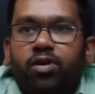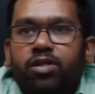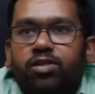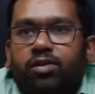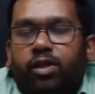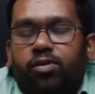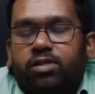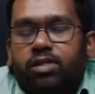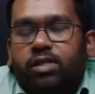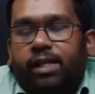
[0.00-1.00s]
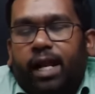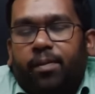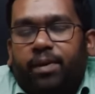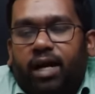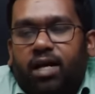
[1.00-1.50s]
Also, the questions
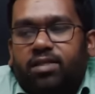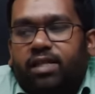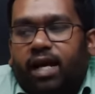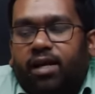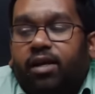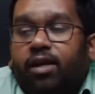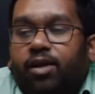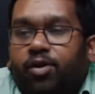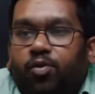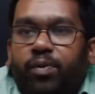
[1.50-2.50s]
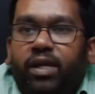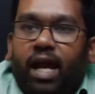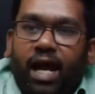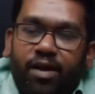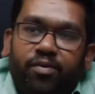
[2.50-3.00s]
can be asked that do we
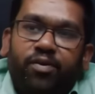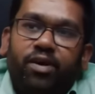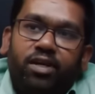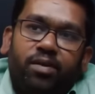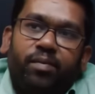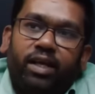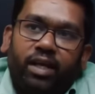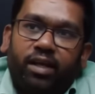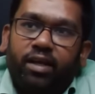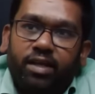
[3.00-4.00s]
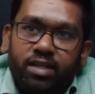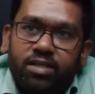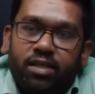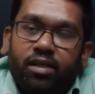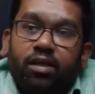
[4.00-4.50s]
had feudalism in Indian
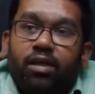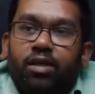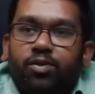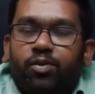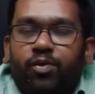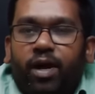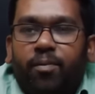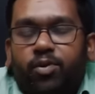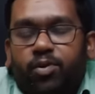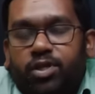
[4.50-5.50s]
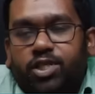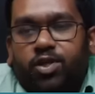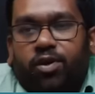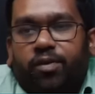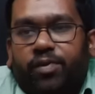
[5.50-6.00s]
history? So you have two
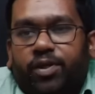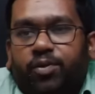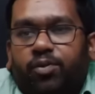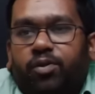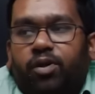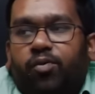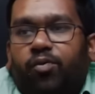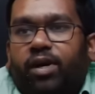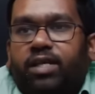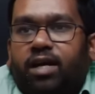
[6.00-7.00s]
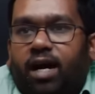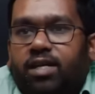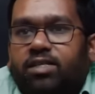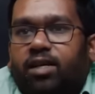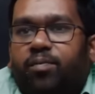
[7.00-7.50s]
historians with you. One is R.
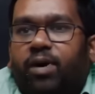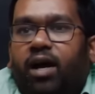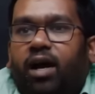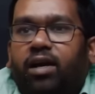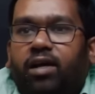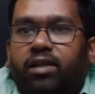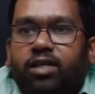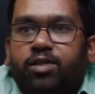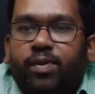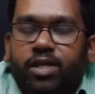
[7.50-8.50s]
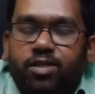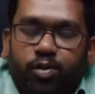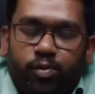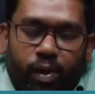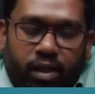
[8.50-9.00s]
S. Sharma and other is V. D.
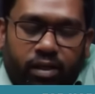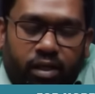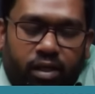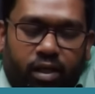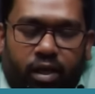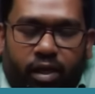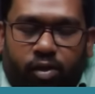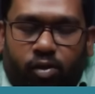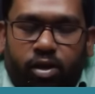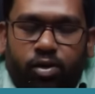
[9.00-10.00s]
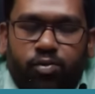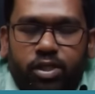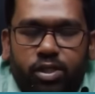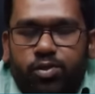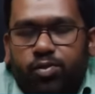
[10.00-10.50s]
Chattopadhyay. According to
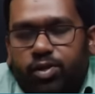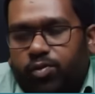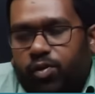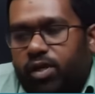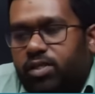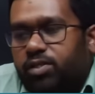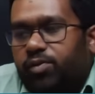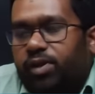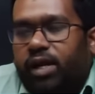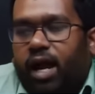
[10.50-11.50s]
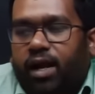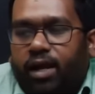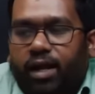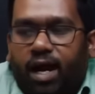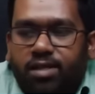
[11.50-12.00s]
these two historians, you can
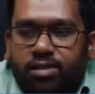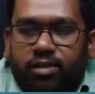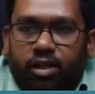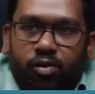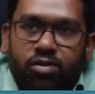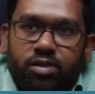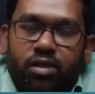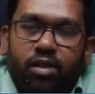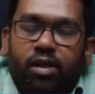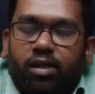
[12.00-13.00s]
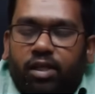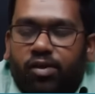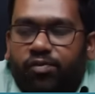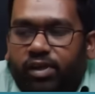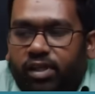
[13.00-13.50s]
directly answer the question
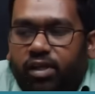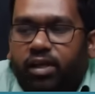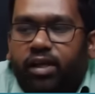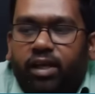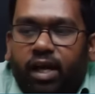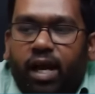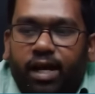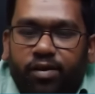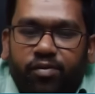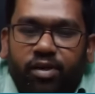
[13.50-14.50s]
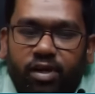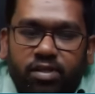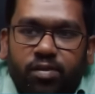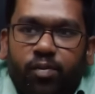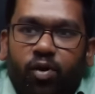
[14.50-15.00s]
that whether India had
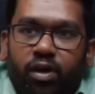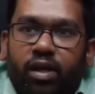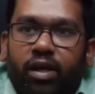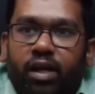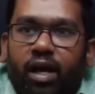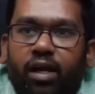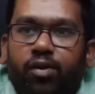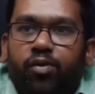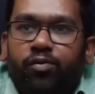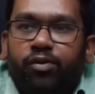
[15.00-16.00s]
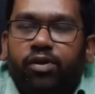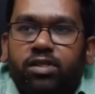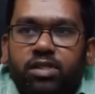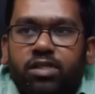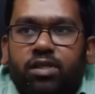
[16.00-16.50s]
feudalism or India had no
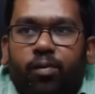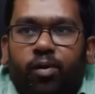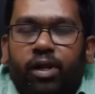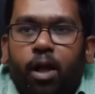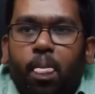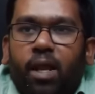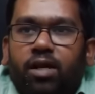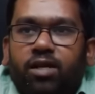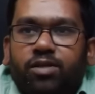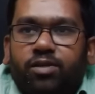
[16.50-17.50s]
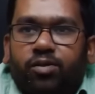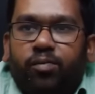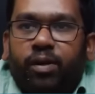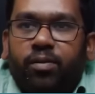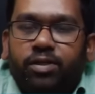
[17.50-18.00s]
feudal system. Okay.
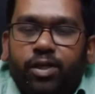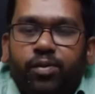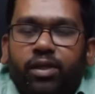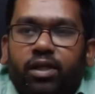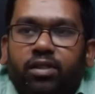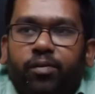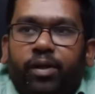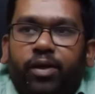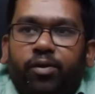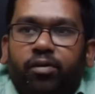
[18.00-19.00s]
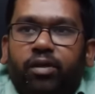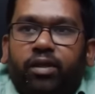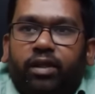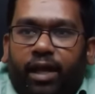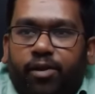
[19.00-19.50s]
So we'll see you in the other video.
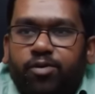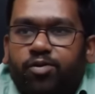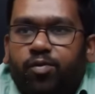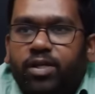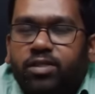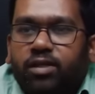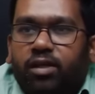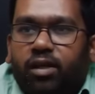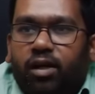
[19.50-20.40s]
Thank you so much.